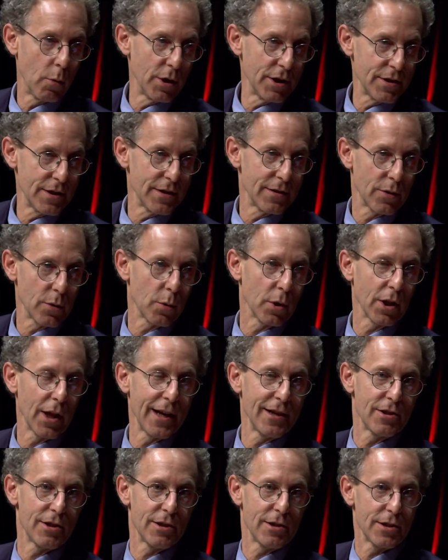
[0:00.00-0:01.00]
which is the
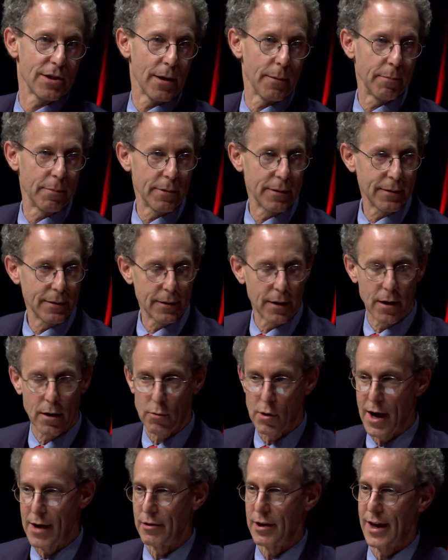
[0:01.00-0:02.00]
relationship
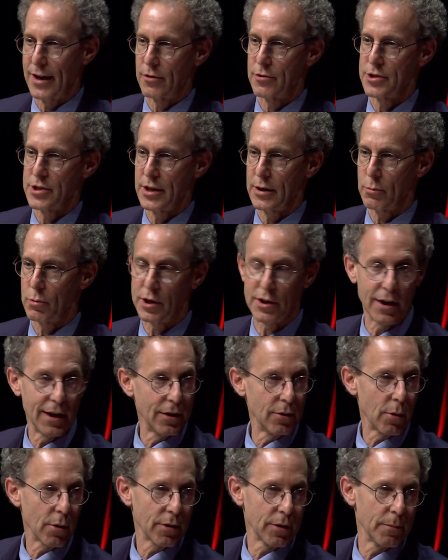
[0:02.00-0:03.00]
around energy within
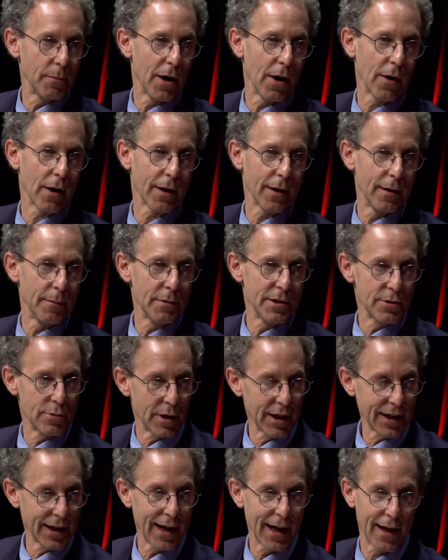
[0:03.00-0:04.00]
North America
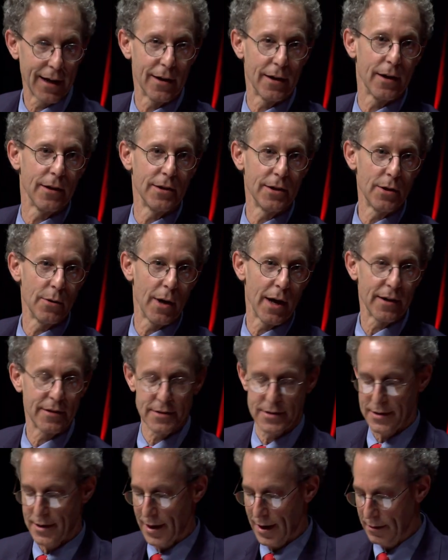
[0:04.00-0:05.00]
between Canada, the
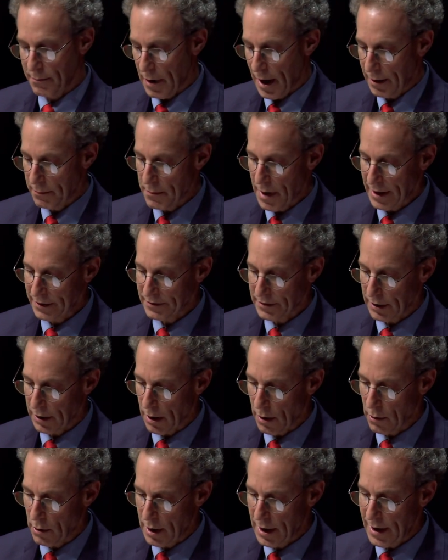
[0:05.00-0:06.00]
US, and
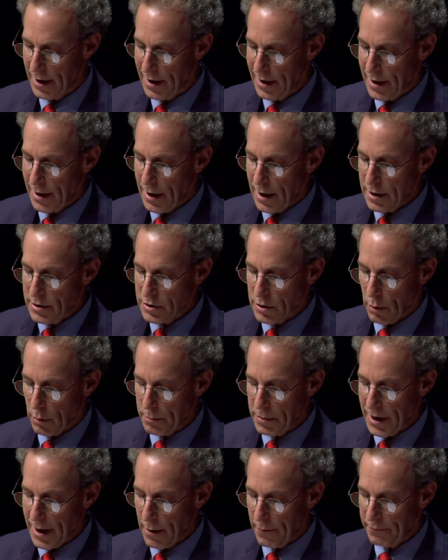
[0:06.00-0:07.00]
Mexico. So it would
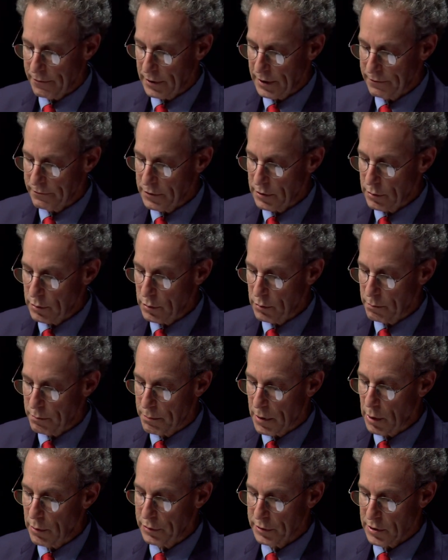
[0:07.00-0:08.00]
be helpful if you
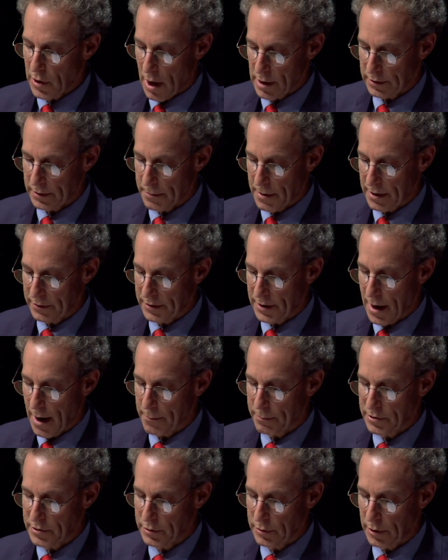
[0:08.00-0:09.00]
both talked about the
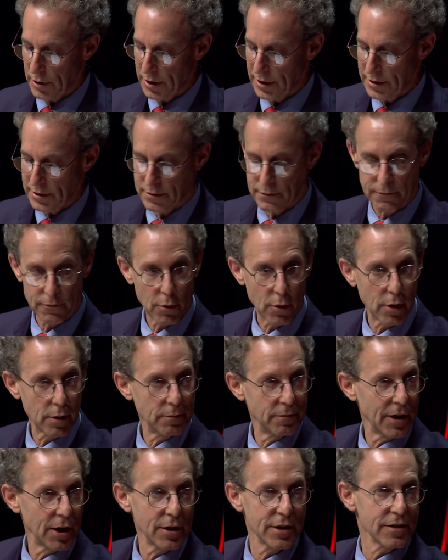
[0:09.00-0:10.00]
opportunities for
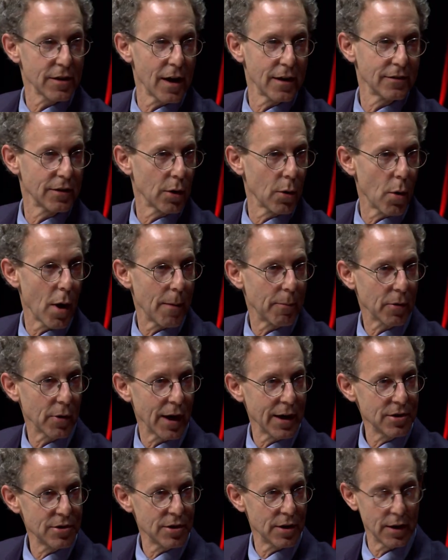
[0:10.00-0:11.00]
various kinds of
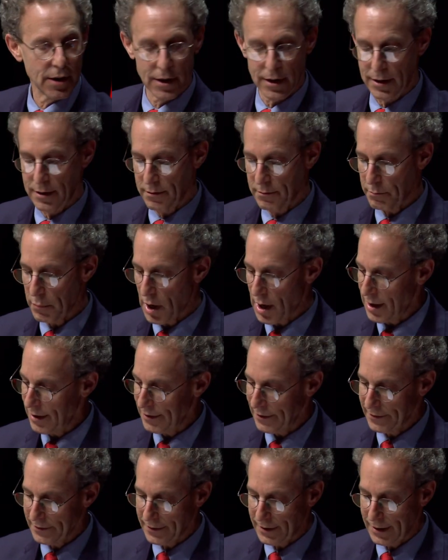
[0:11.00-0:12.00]
cooperation in
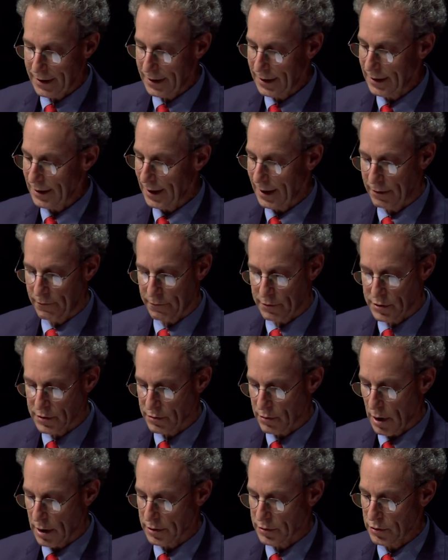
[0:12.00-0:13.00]
policy,
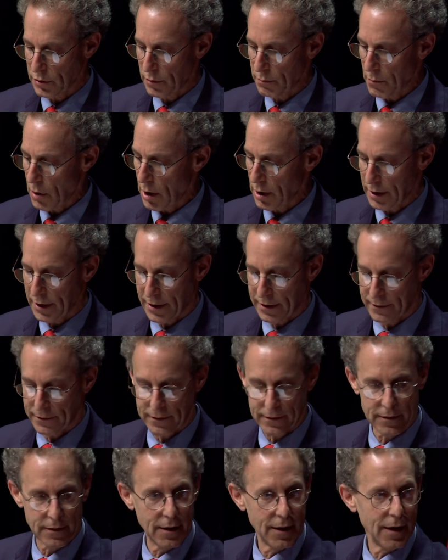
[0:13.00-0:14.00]
infrastructure,
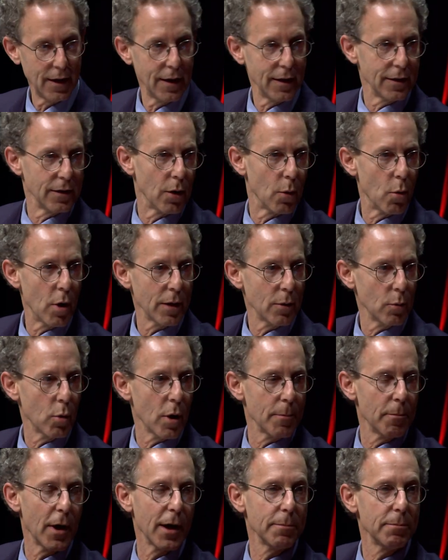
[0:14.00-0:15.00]
markets. You know,
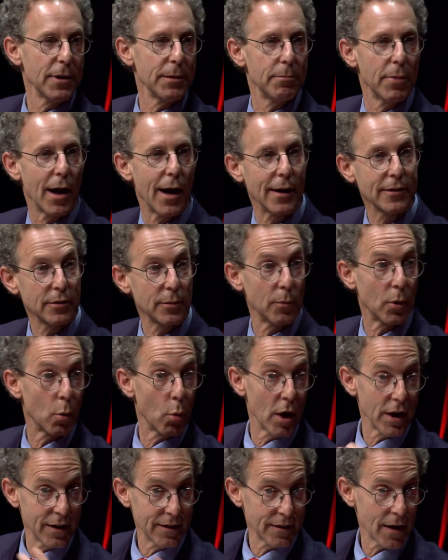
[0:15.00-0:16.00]
what might be possible?
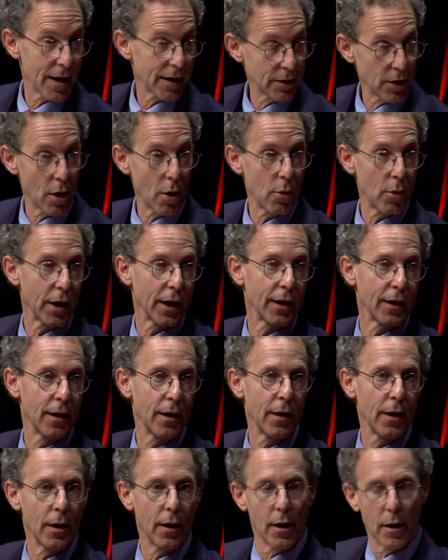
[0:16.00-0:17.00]
What is ongoing,
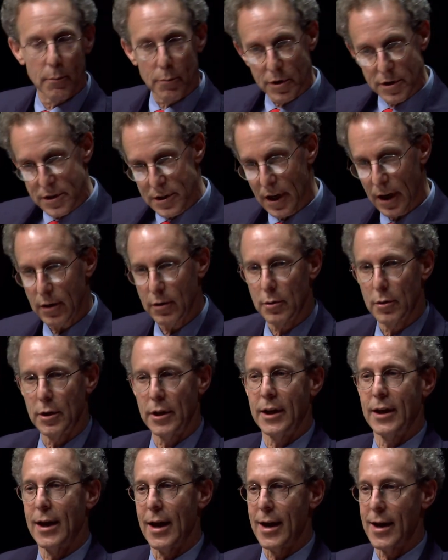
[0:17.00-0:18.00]

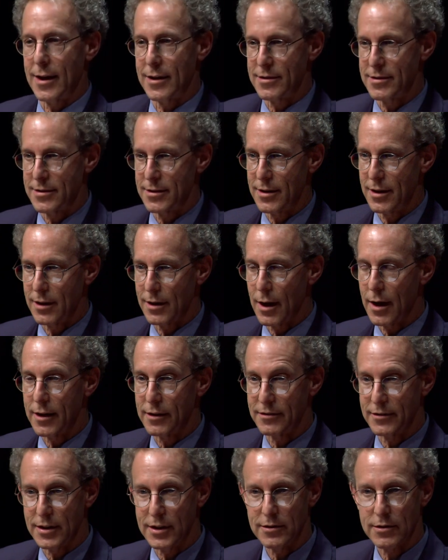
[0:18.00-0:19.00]
particularly as
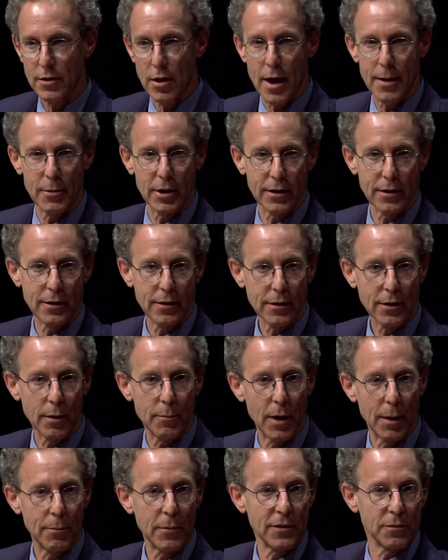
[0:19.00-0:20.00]
these climate
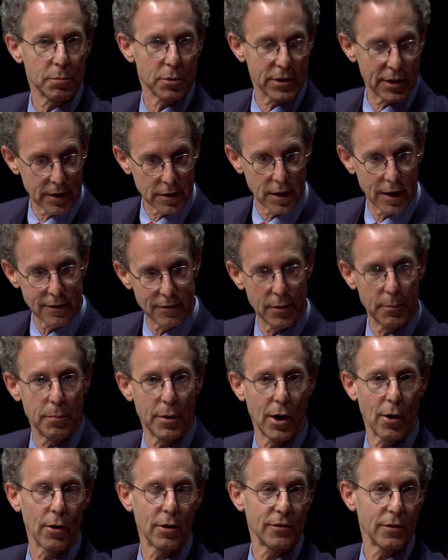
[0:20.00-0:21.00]
commitments, particularly as the
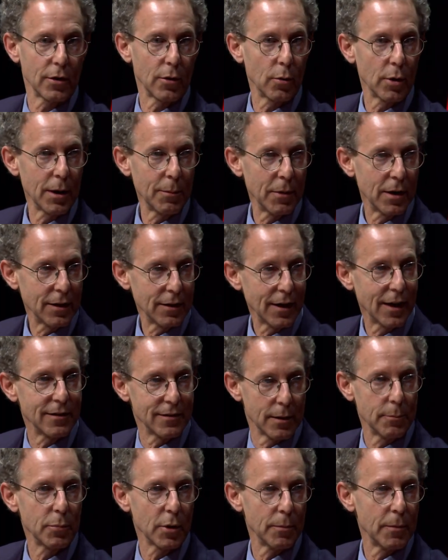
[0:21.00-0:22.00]
Paris Agreement gets
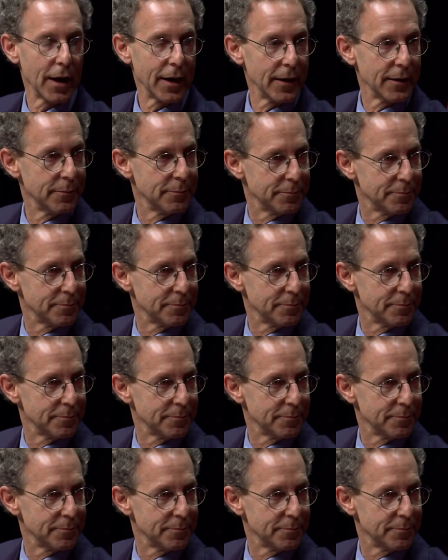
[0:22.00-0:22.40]
implemented?